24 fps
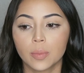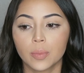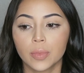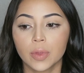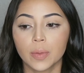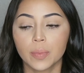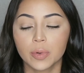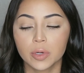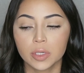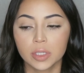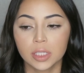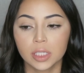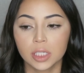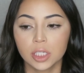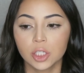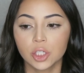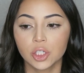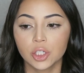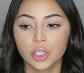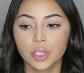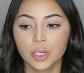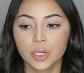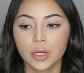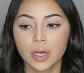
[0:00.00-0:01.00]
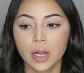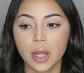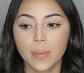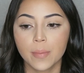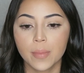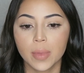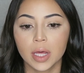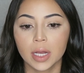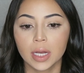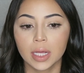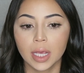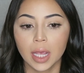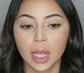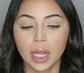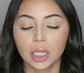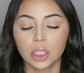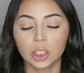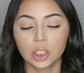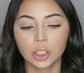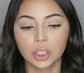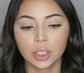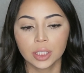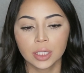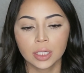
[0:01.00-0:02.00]
the procedure, and
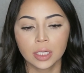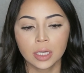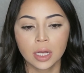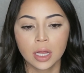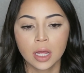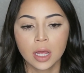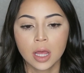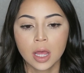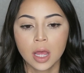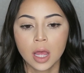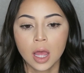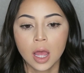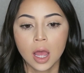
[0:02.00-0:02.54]
medication,